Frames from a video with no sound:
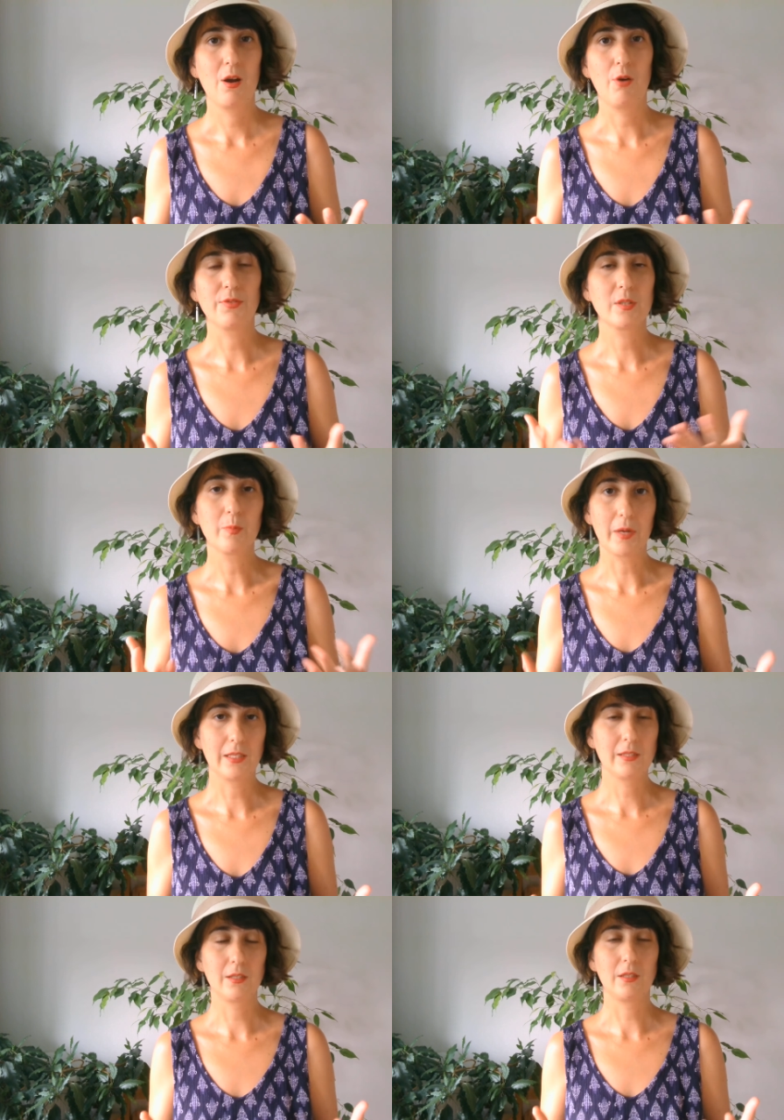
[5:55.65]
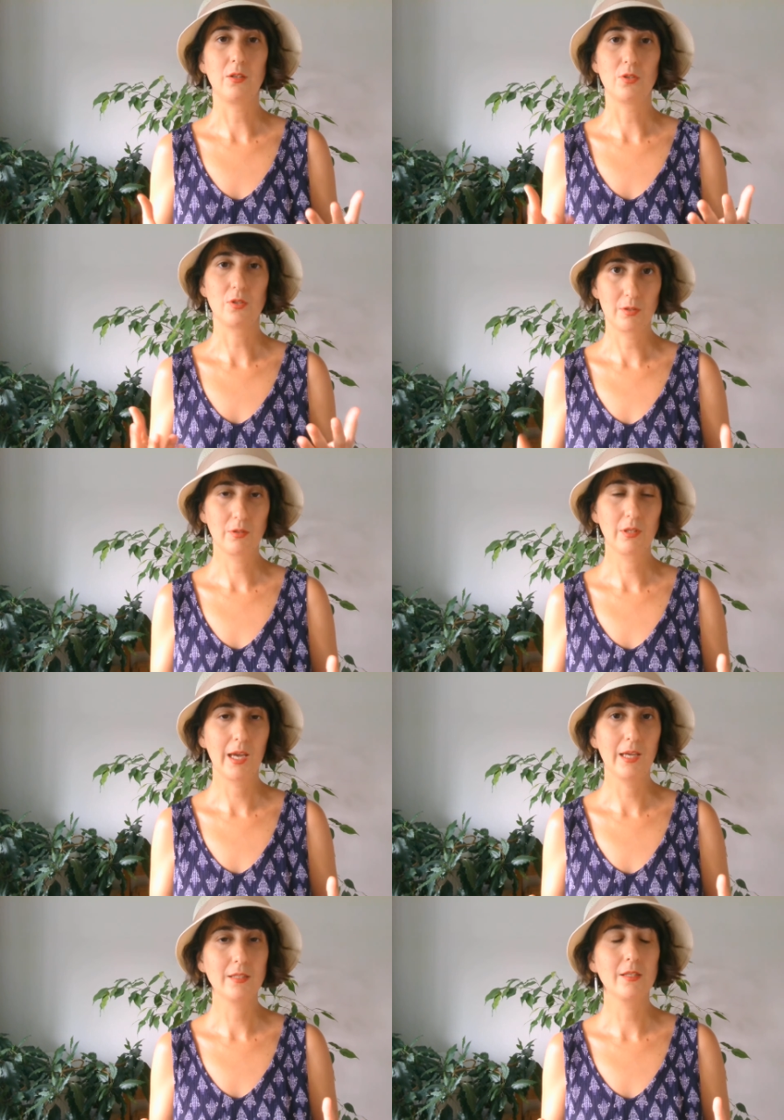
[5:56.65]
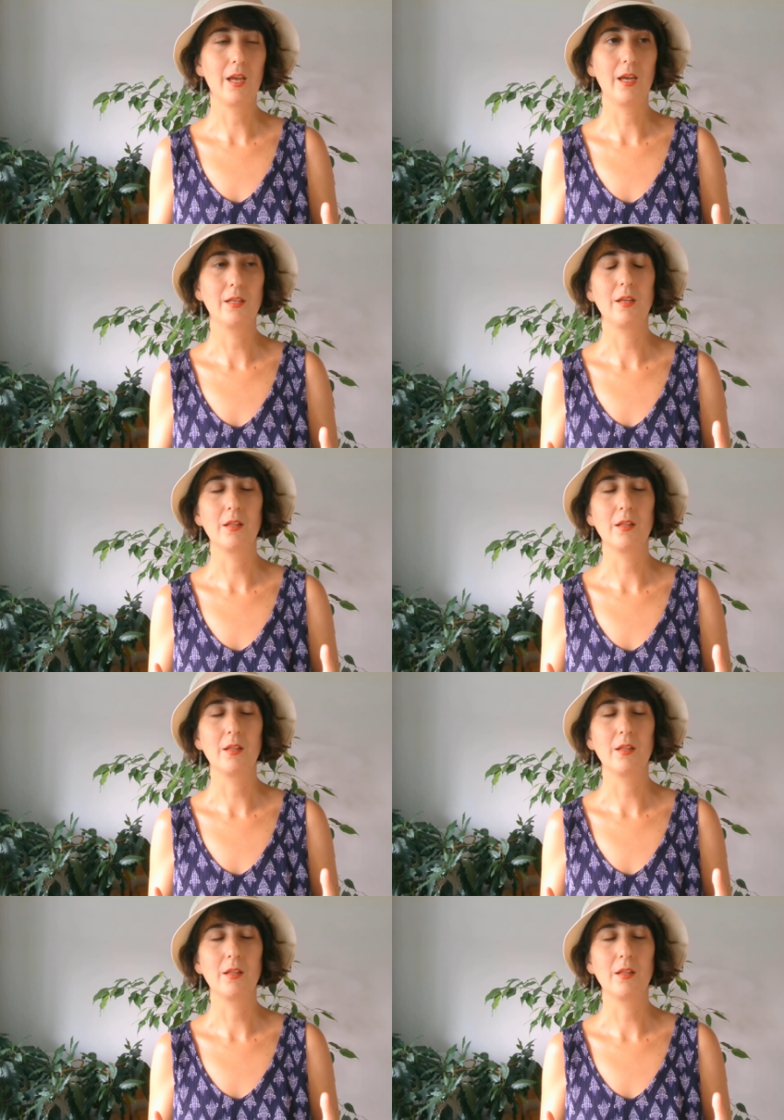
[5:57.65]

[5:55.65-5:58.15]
of space in your suitcase and